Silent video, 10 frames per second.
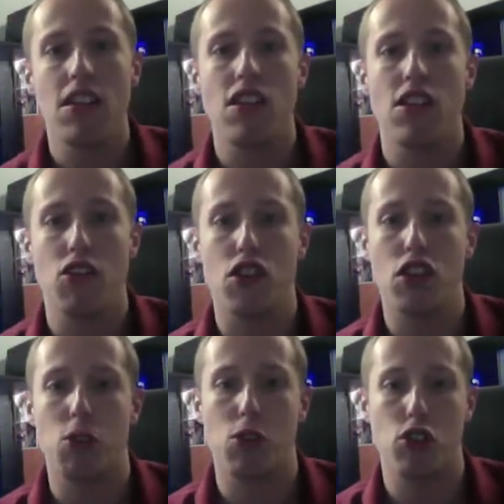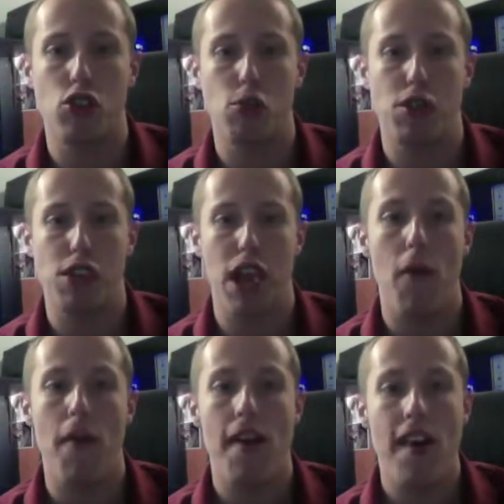Looks a little more normal now.
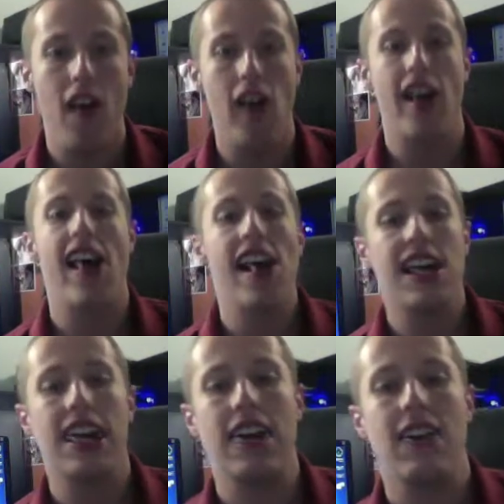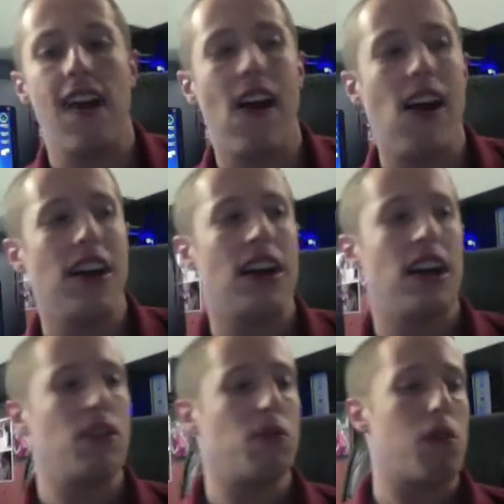Okay, anyway,
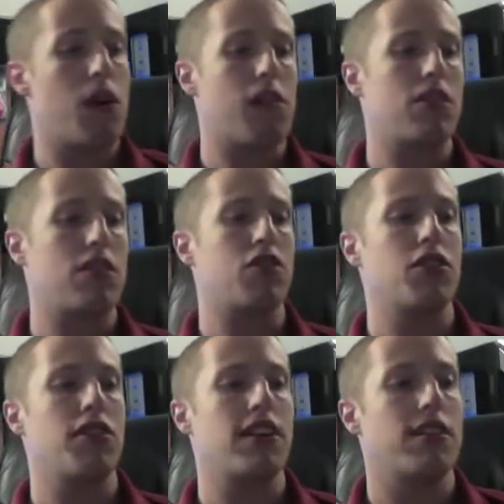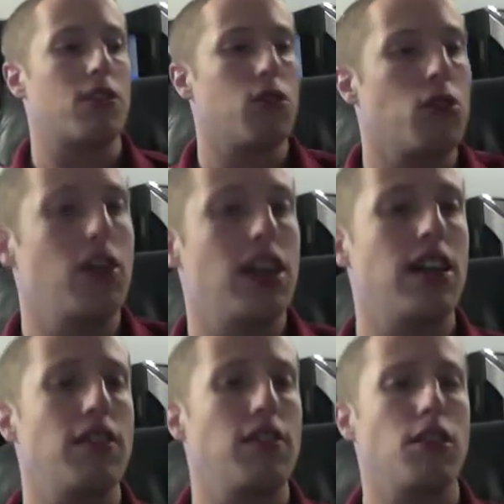I'm going to show you how
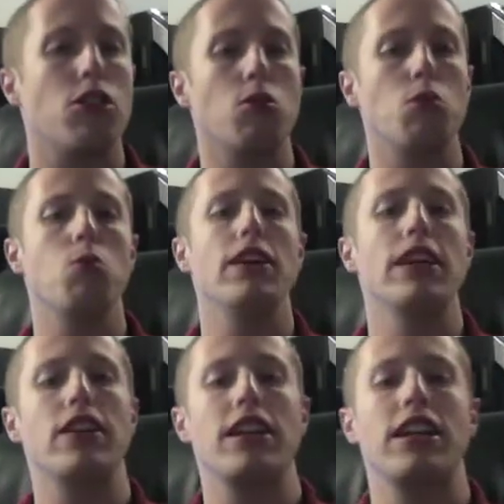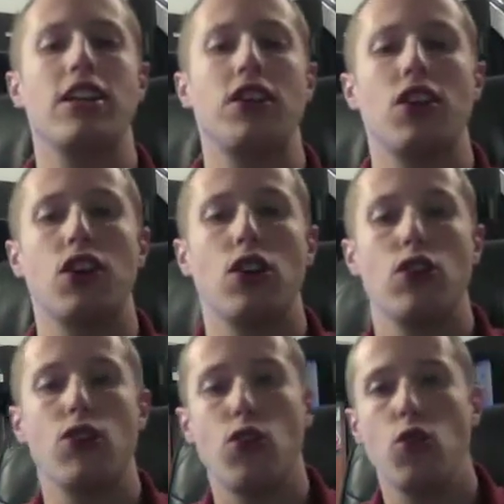to, or what you need to
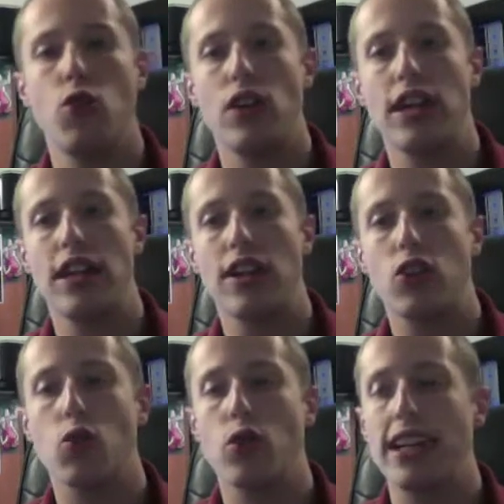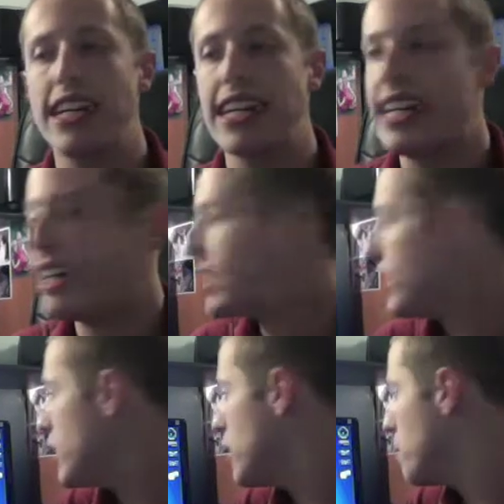know to create a